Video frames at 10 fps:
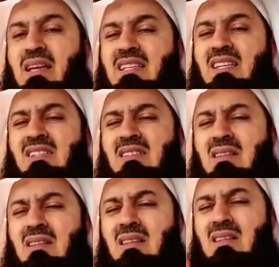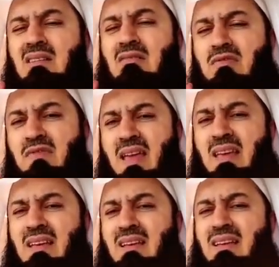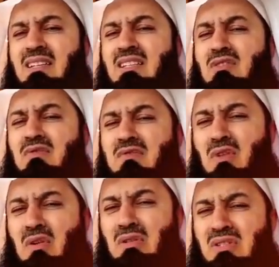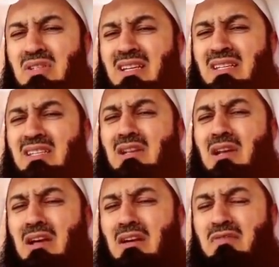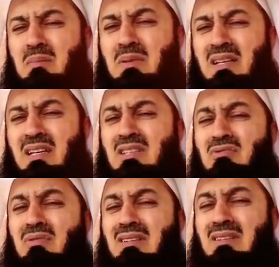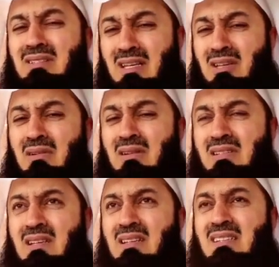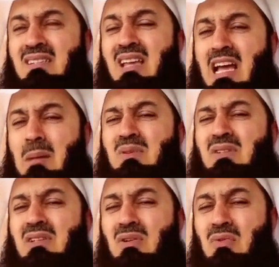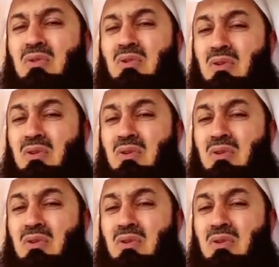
It is fake, it is false, it is laughable, it is ridiculous, it is absolute